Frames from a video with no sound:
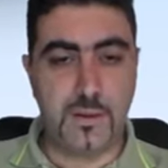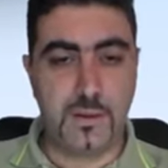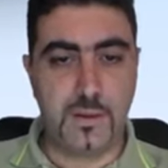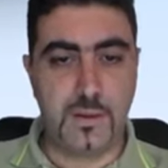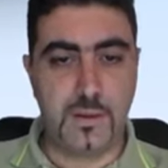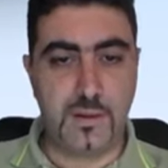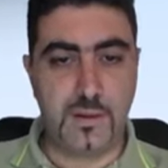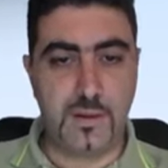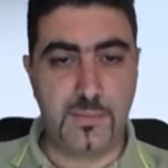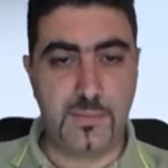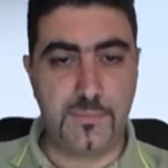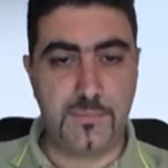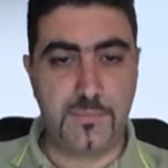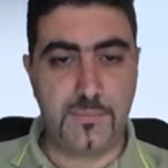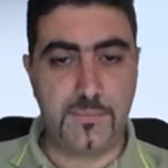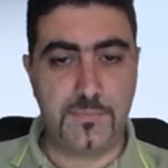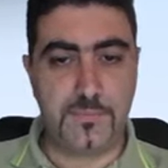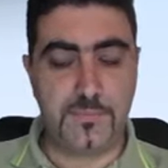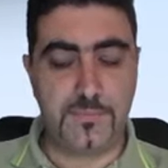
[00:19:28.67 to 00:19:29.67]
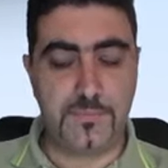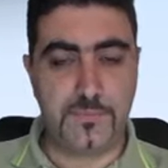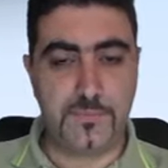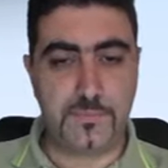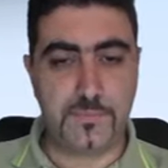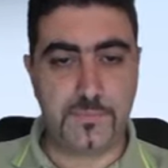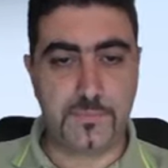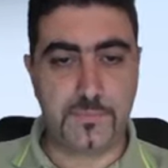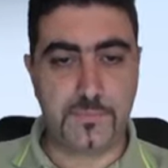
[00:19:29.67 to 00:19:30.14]
Um,
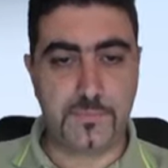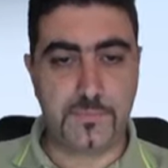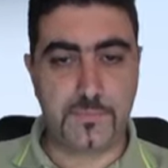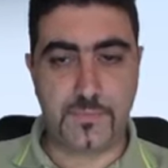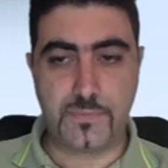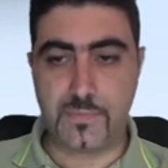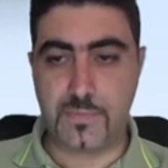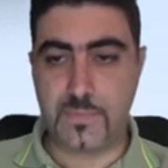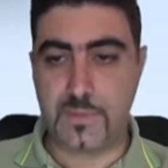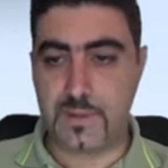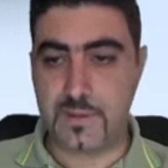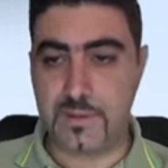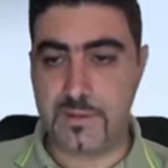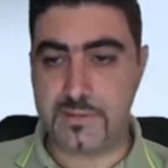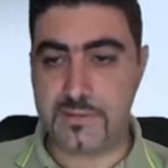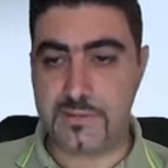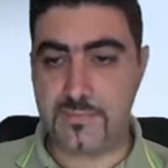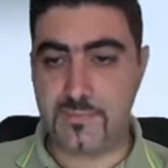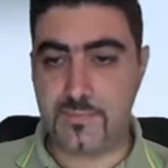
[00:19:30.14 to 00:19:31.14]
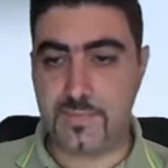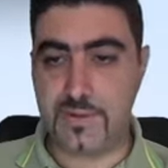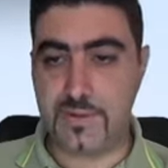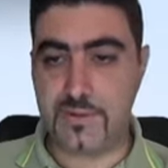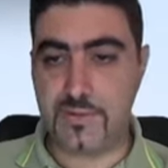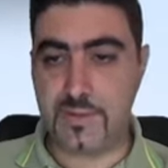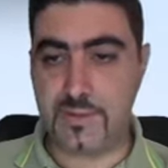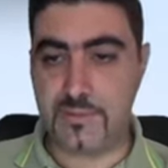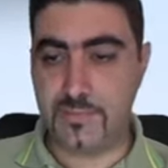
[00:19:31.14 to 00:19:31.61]
let's
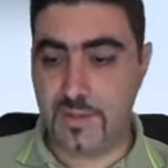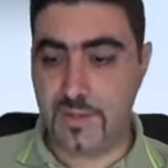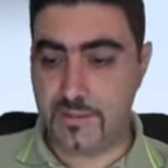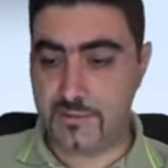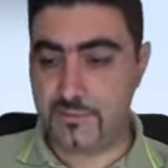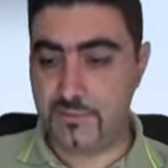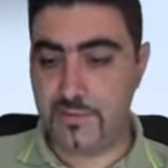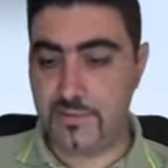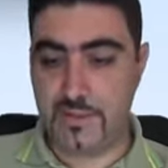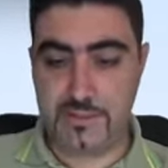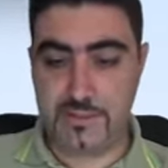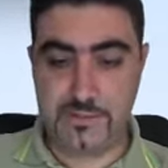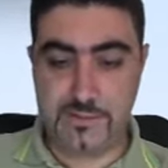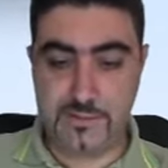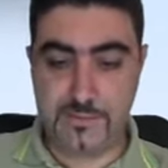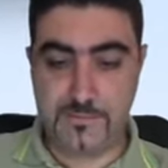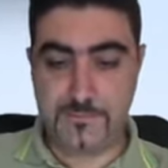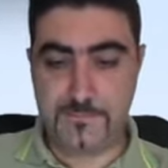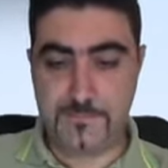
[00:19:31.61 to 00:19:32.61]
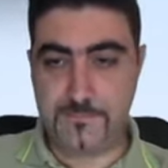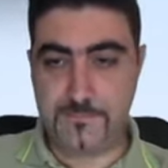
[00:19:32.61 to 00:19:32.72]
bring that back to 90.